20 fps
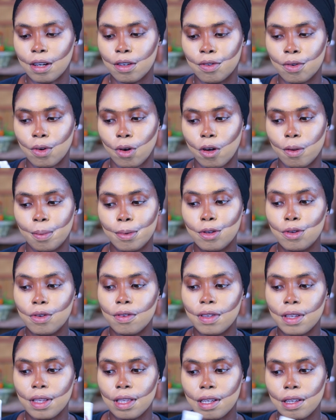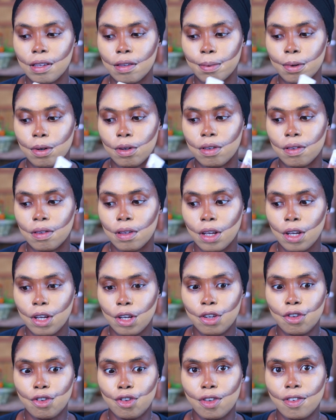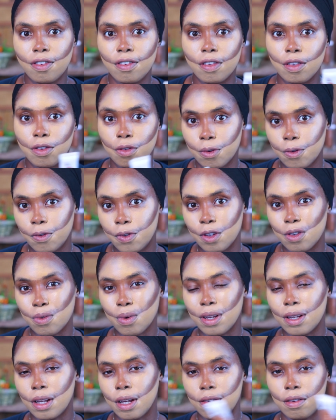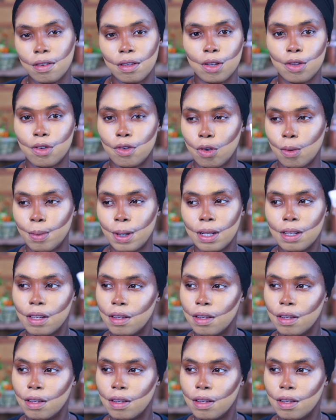dark. So I'll be using this because she uses the Too Faced one that is in the tube,